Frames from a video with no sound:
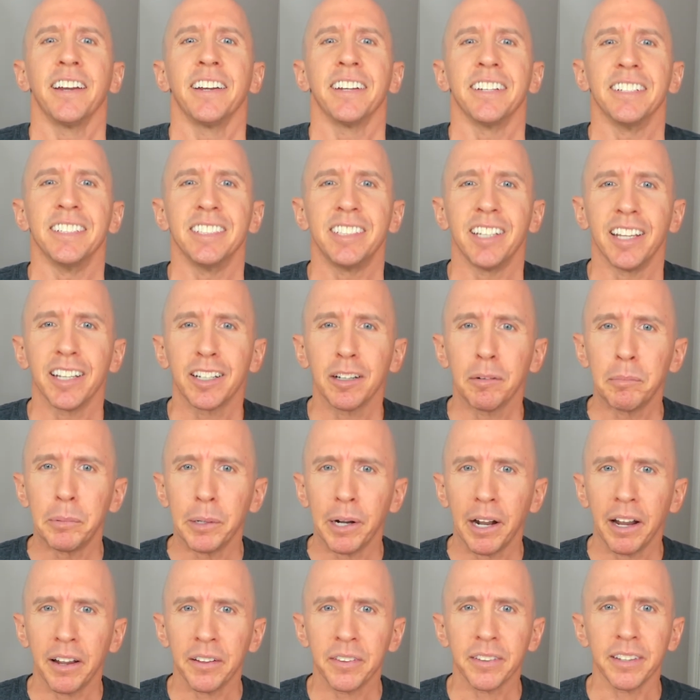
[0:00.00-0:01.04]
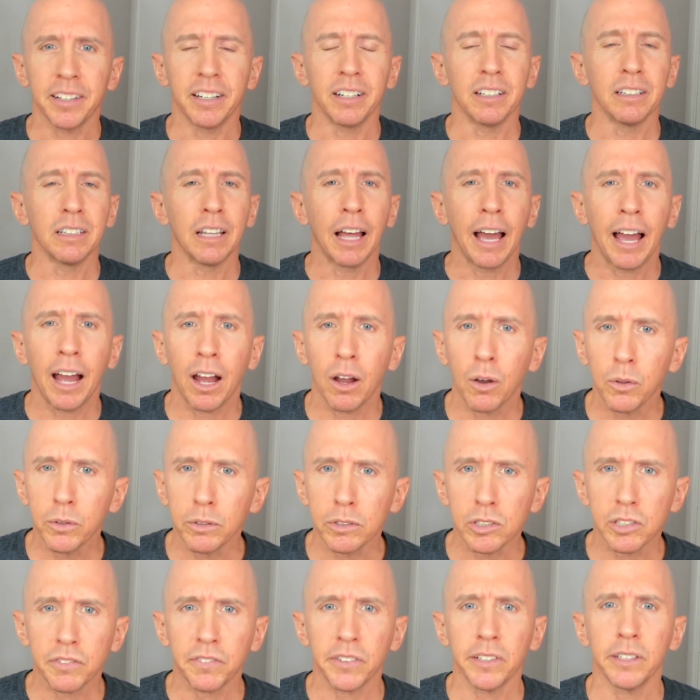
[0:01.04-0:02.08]
And take a breath and allow
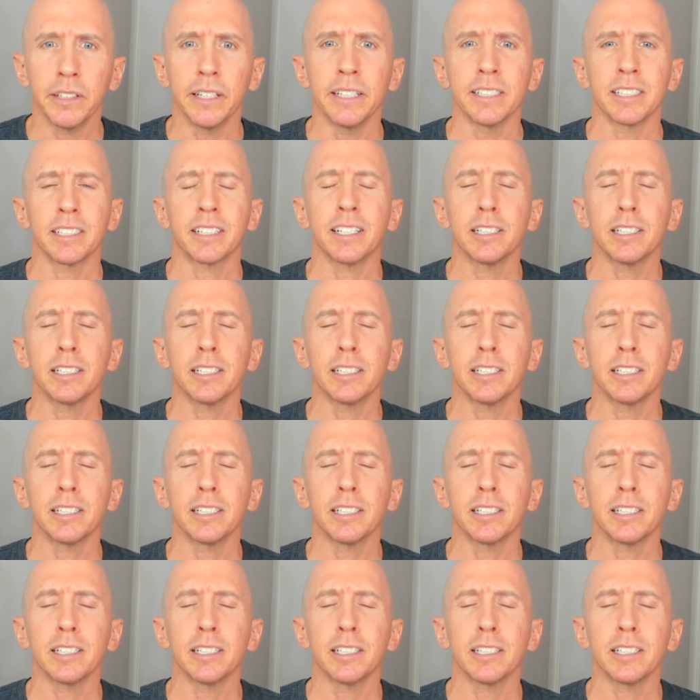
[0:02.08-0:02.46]
those feelings,